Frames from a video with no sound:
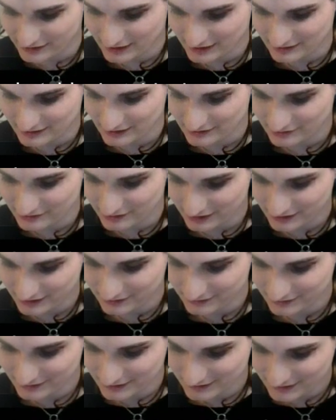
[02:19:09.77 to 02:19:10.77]

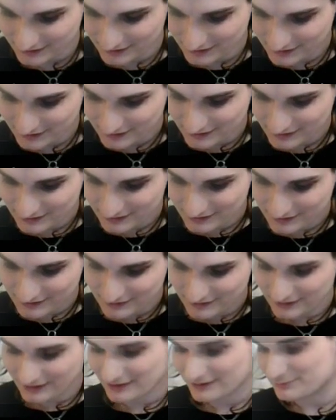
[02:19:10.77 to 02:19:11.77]
identity.
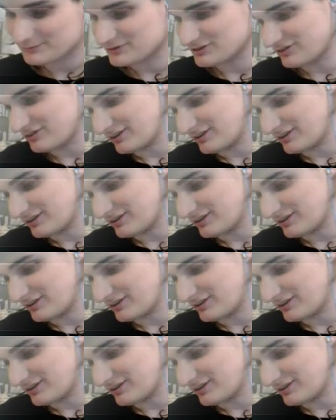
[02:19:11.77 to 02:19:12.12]
And I'm just